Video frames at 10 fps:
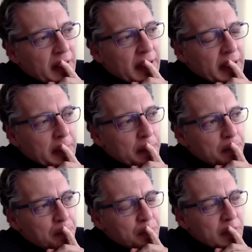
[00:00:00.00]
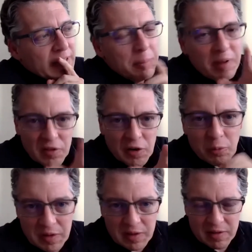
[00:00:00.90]
Um, let me start
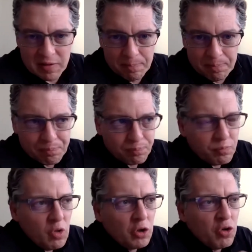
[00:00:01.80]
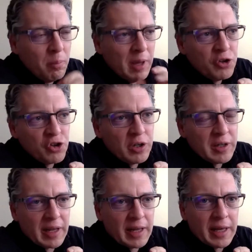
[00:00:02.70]
with this. You
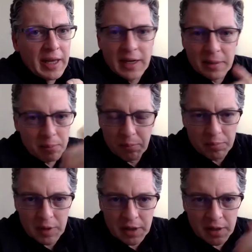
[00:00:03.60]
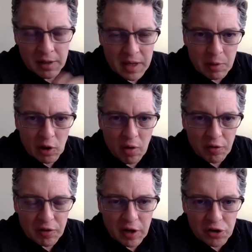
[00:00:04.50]
mentioned uh, in a in an email
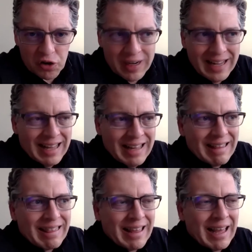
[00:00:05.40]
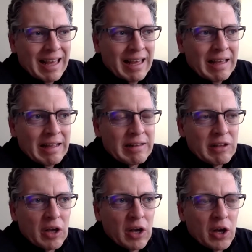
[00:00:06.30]
conversation that
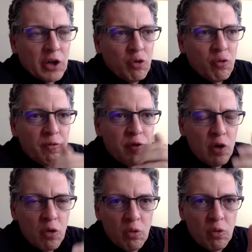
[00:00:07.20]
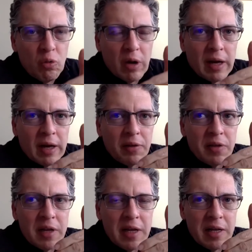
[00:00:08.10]
uh, you view uh,
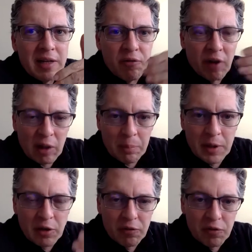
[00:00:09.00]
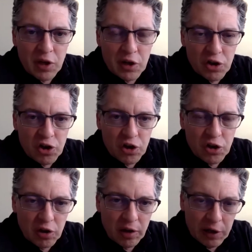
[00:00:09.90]
the development of Yiddish
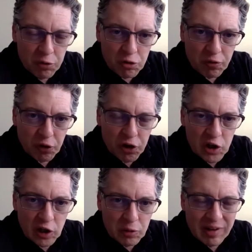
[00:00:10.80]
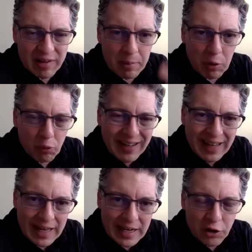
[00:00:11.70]
literature for children as somehow
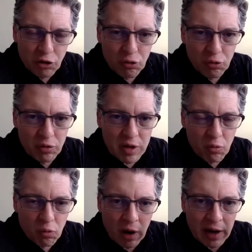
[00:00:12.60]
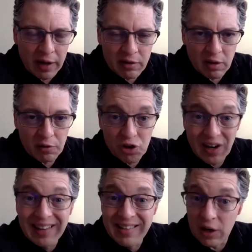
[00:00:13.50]
related to the rise of
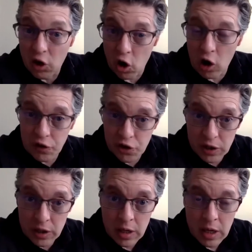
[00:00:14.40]
child psychology.